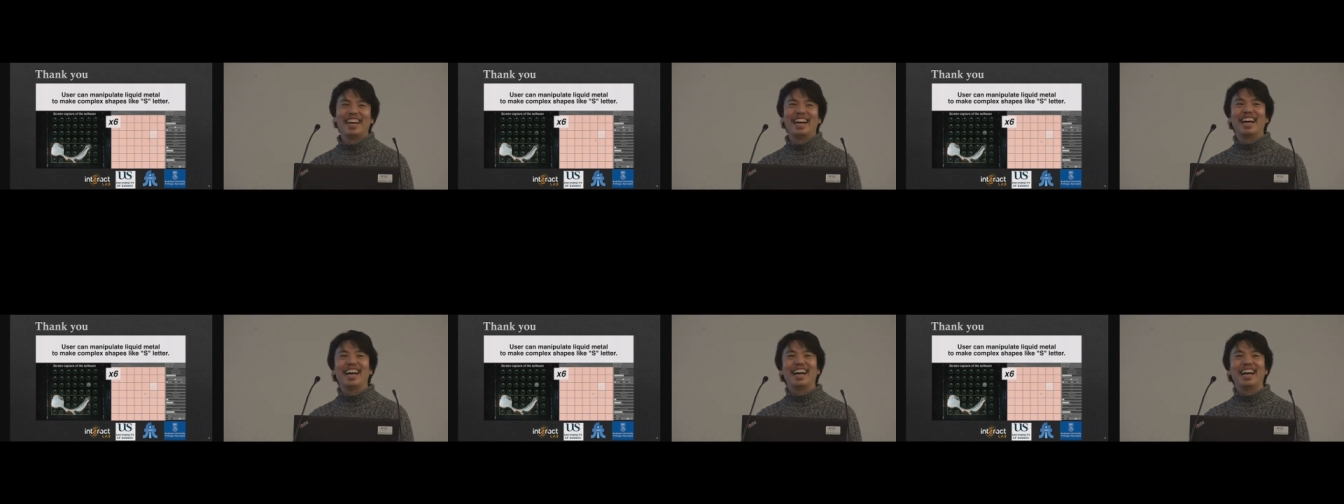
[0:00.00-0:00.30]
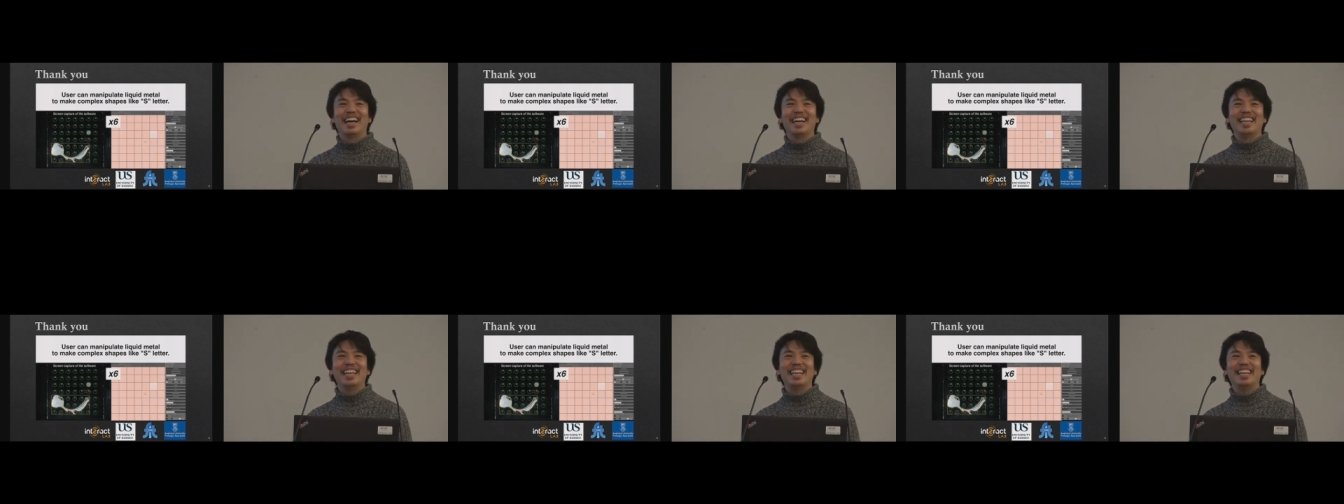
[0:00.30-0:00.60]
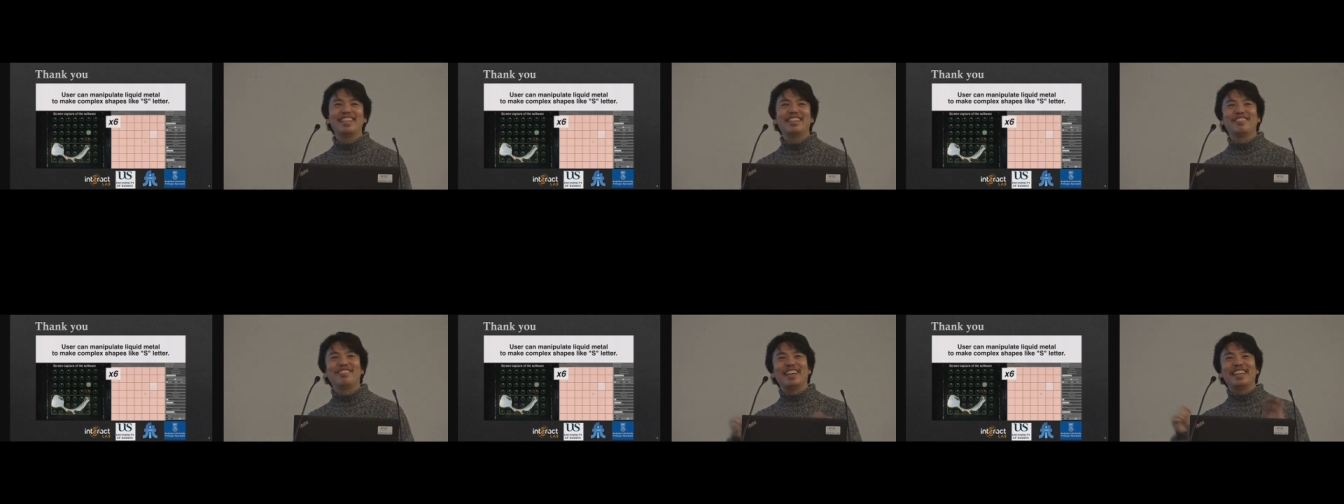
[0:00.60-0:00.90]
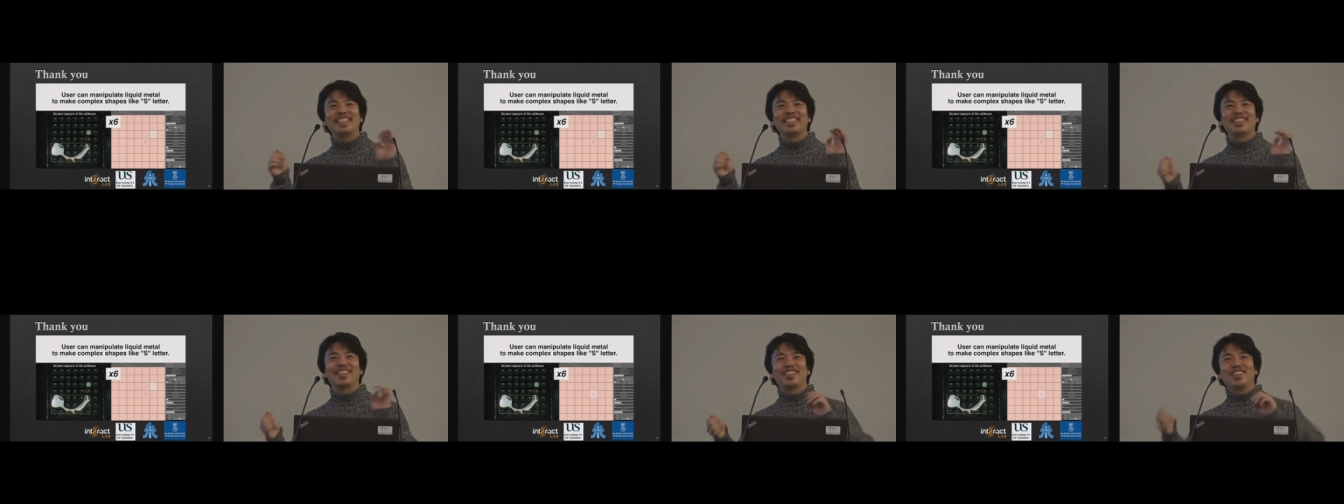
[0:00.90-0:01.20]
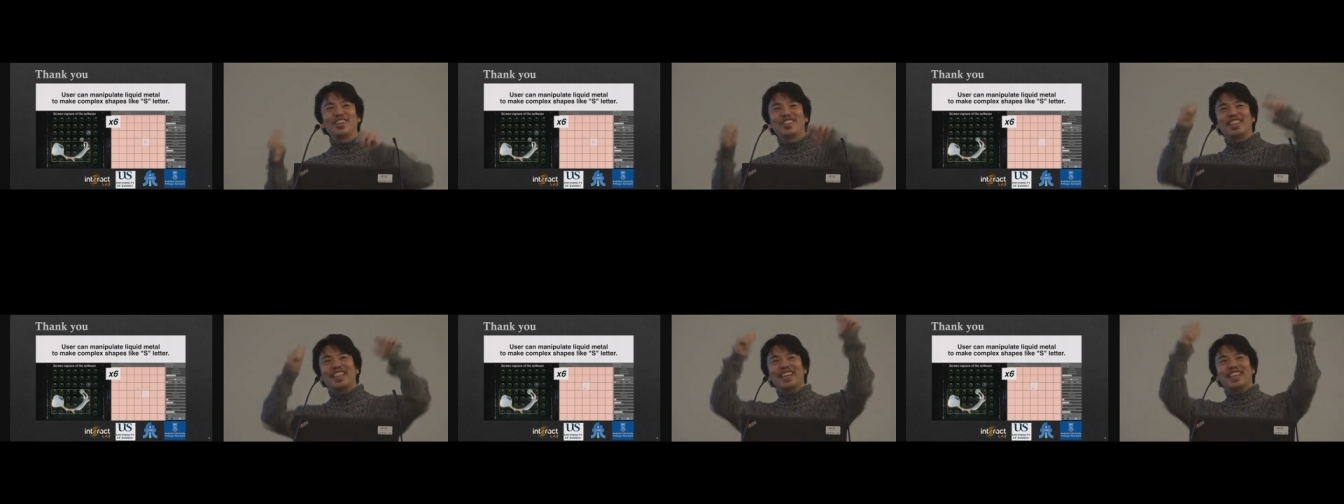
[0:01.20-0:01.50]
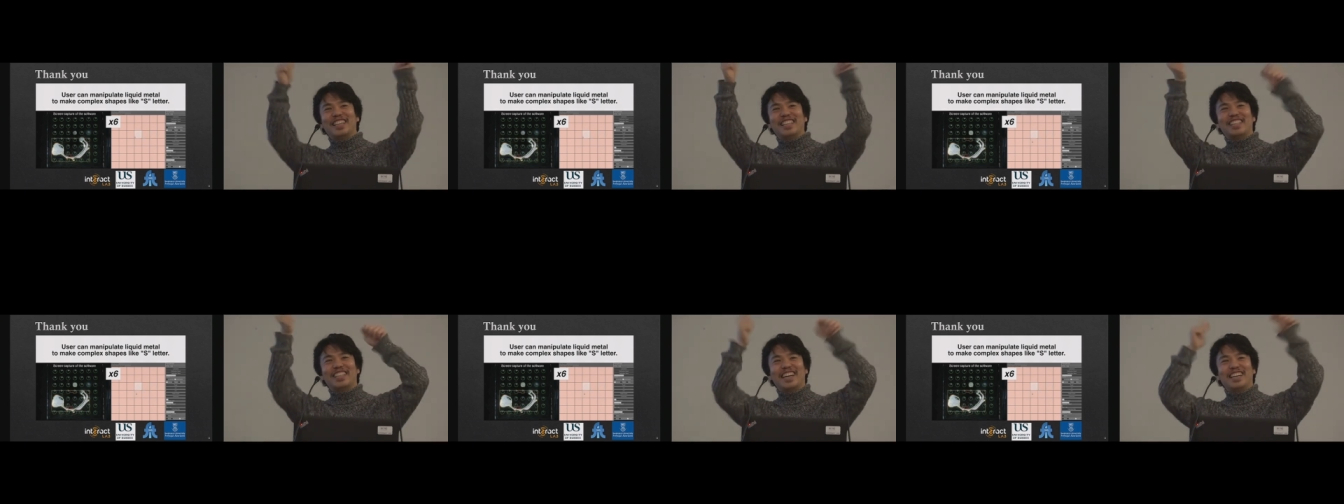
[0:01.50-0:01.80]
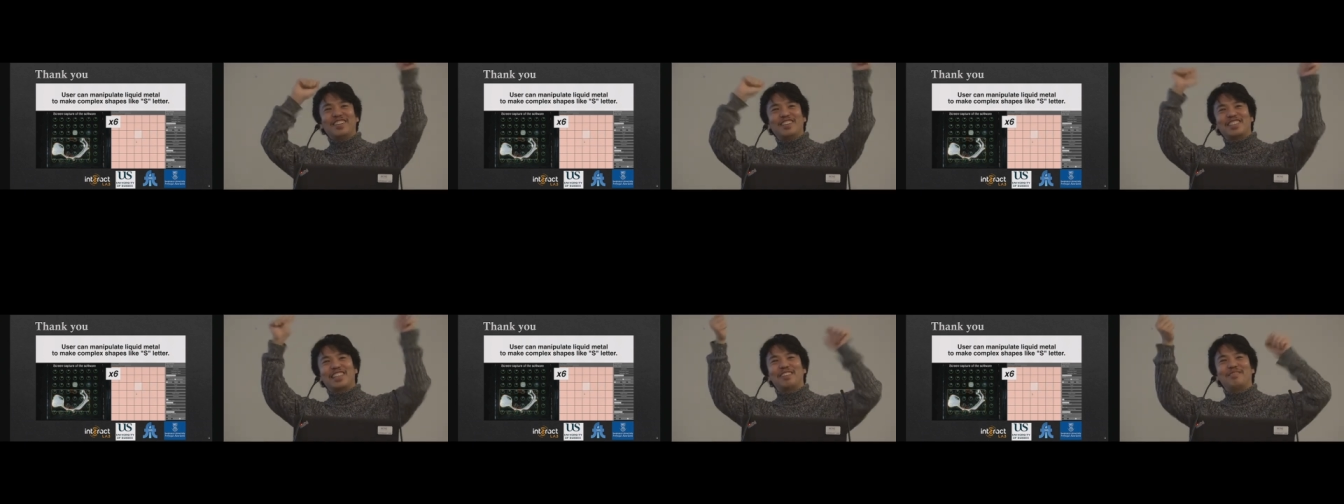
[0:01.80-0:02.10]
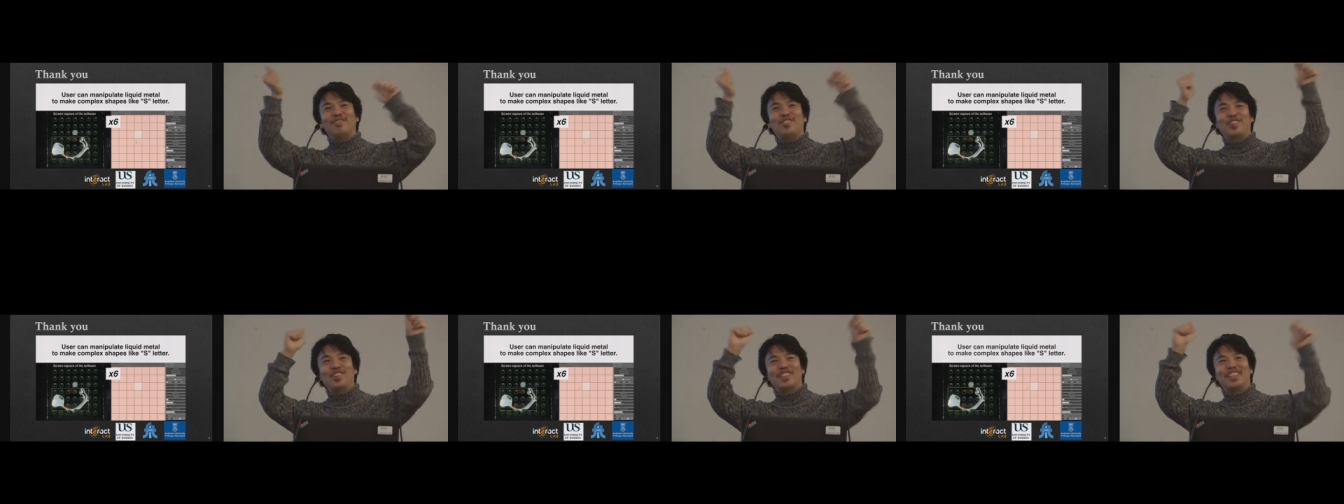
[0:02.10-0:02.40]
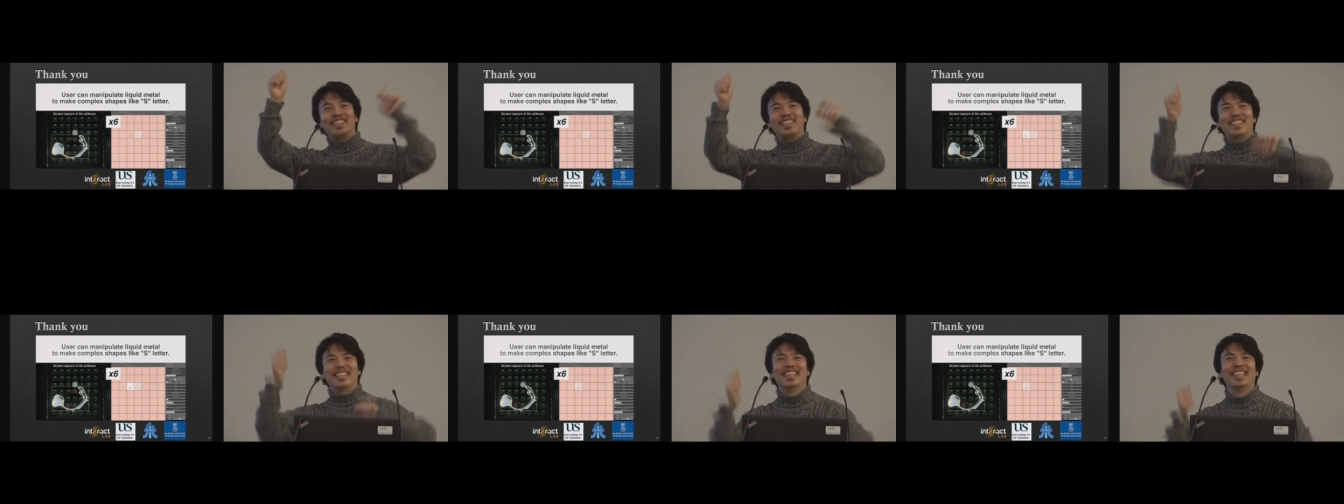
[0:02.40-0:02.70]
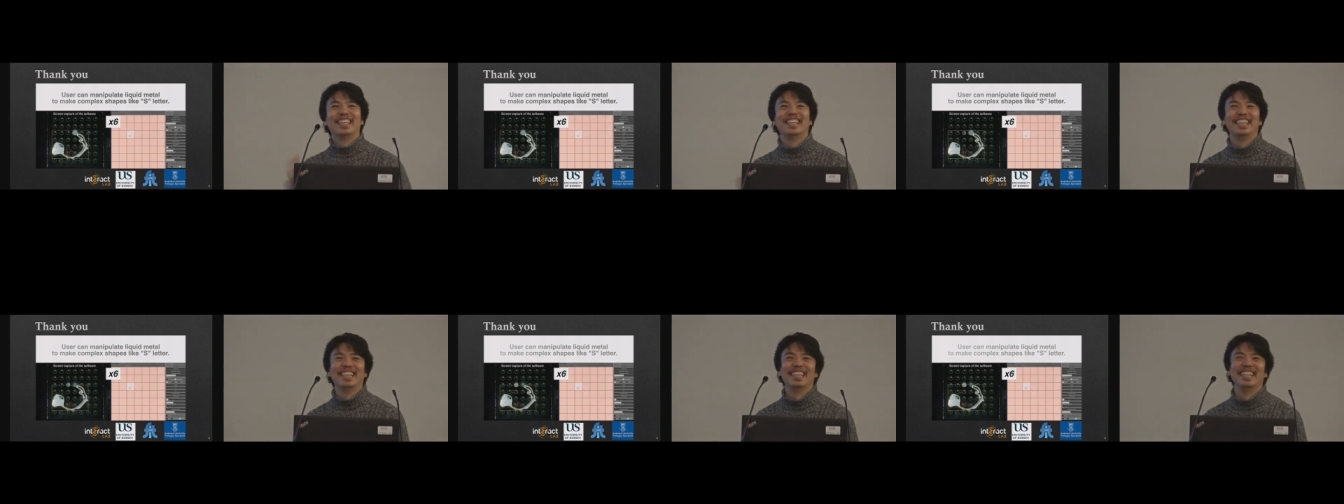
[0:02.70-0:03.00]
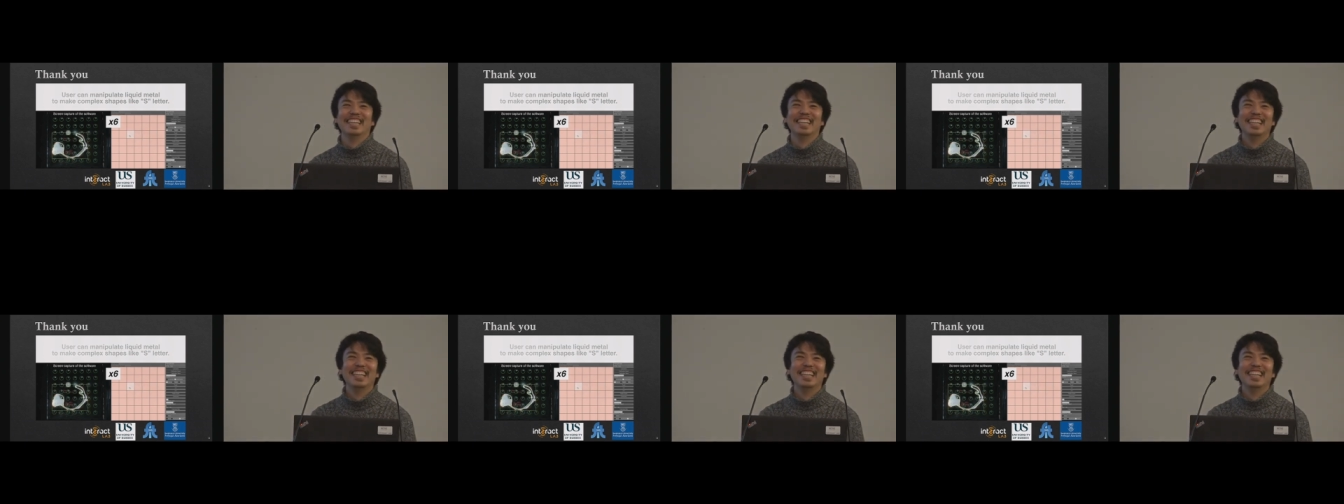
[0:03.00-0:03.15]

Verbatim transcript: But I need question, not this kind of supporting. Does